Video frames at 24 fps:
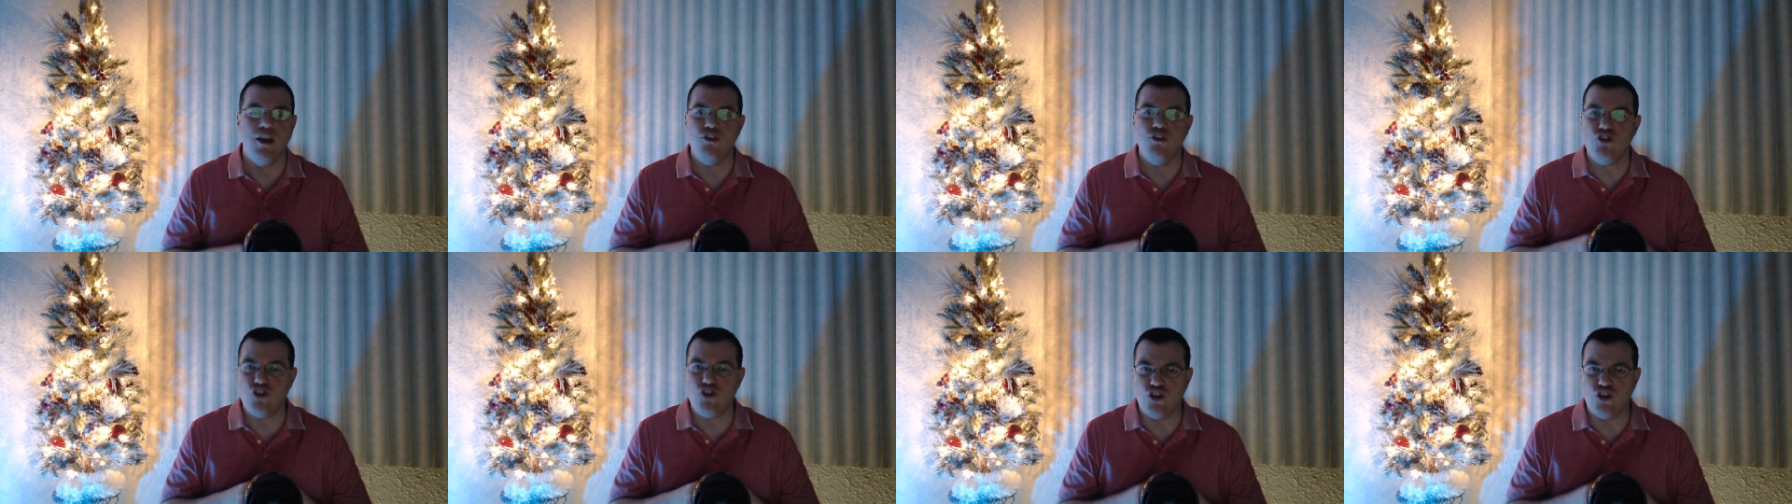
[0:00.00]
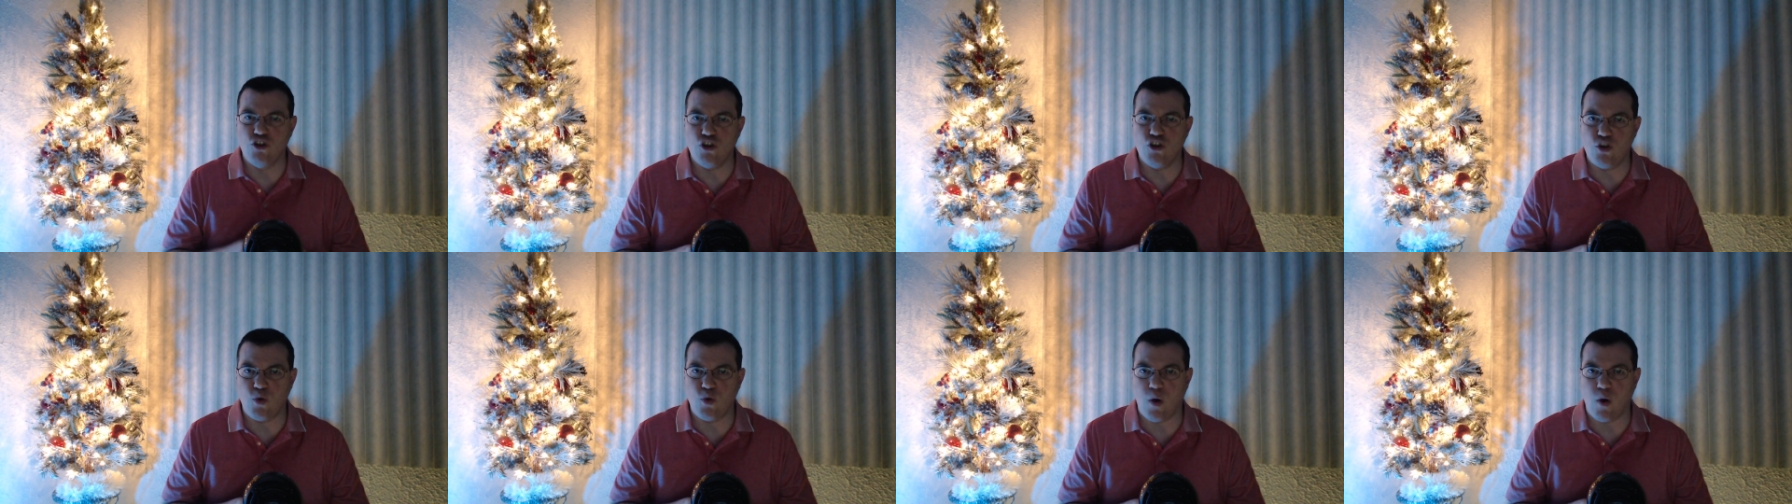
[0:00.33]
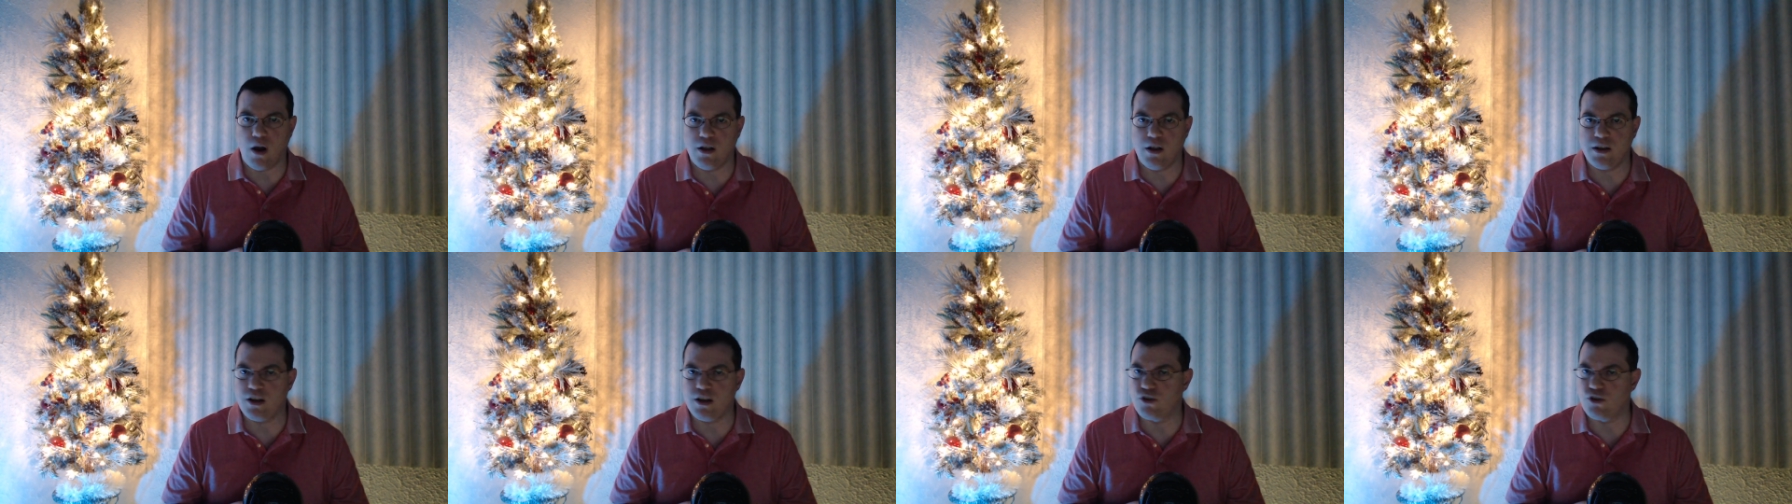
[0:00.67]
just a good
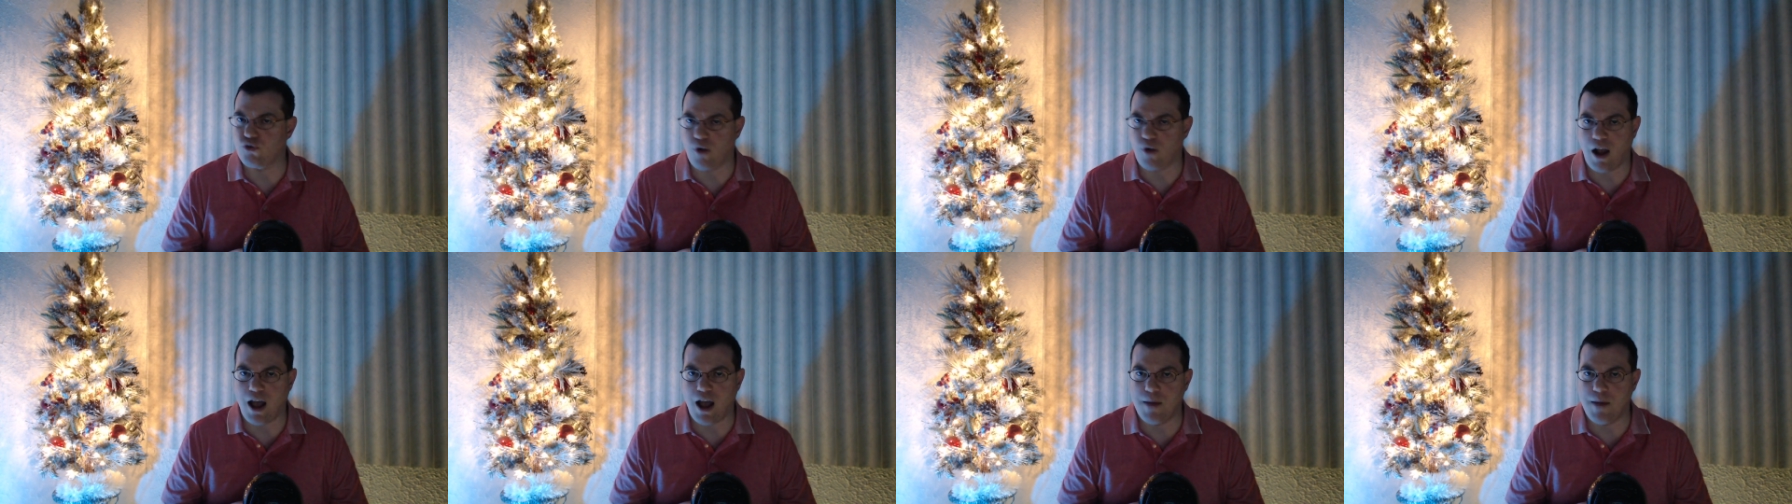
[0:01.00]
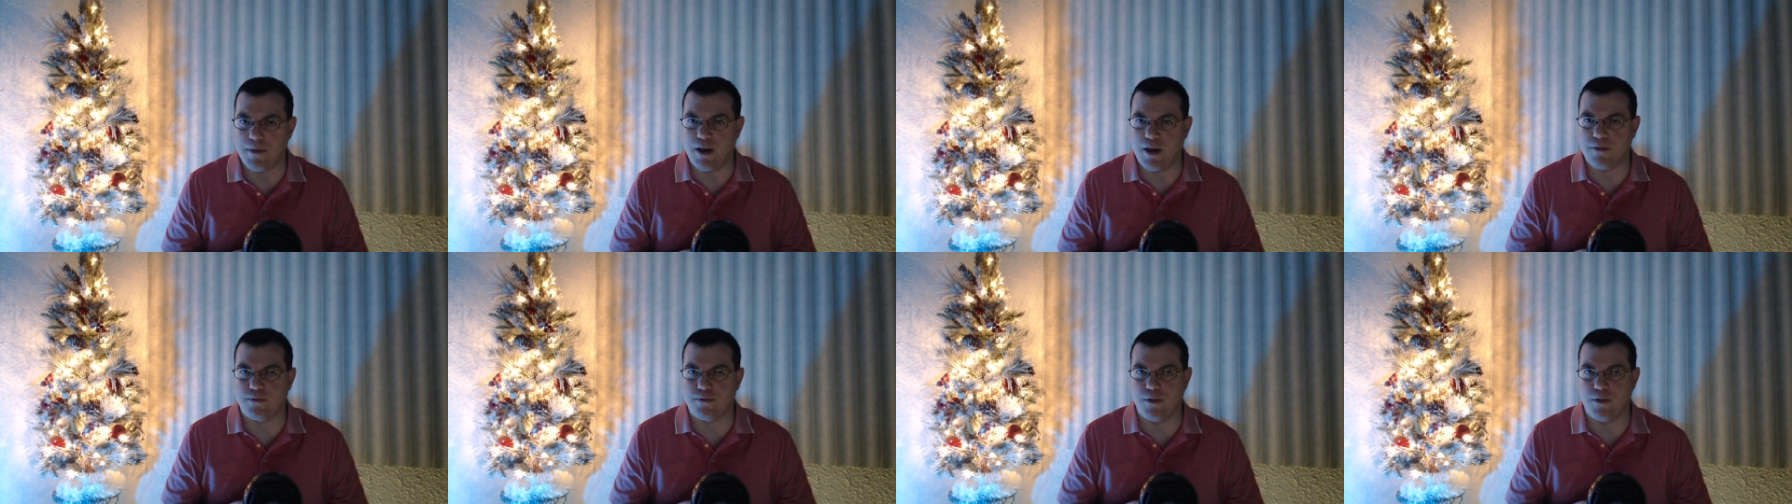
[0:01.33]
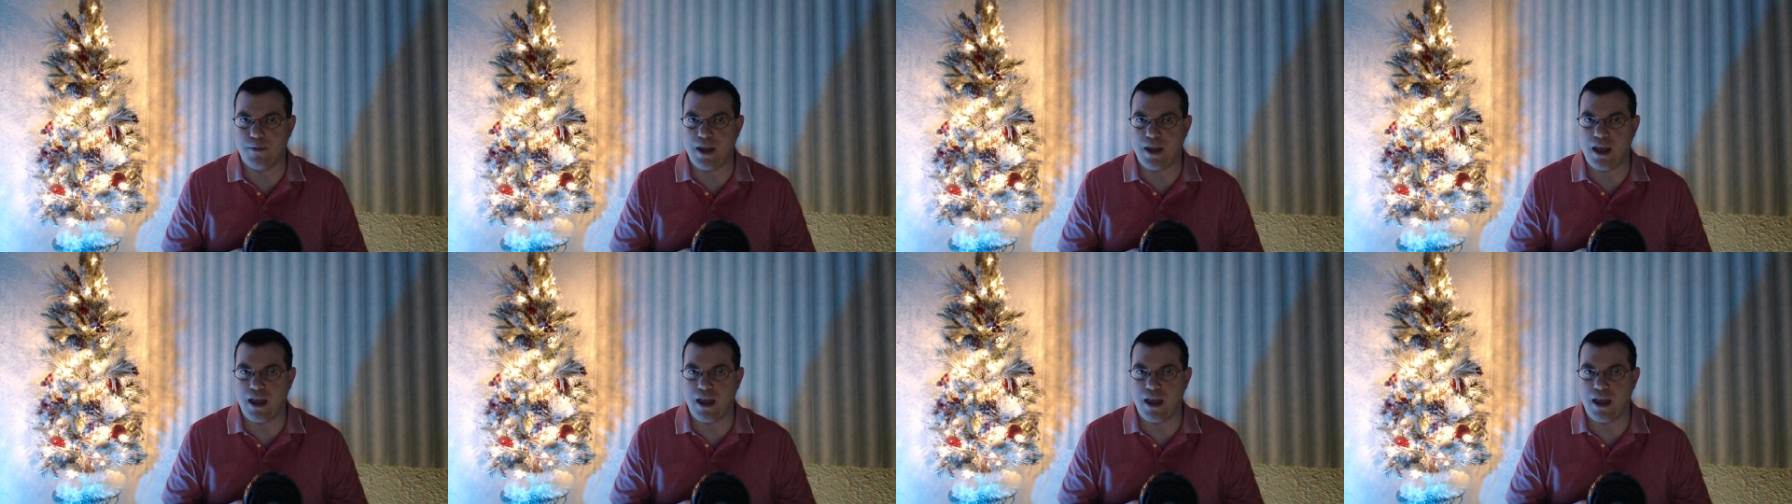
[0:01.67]
quality drama from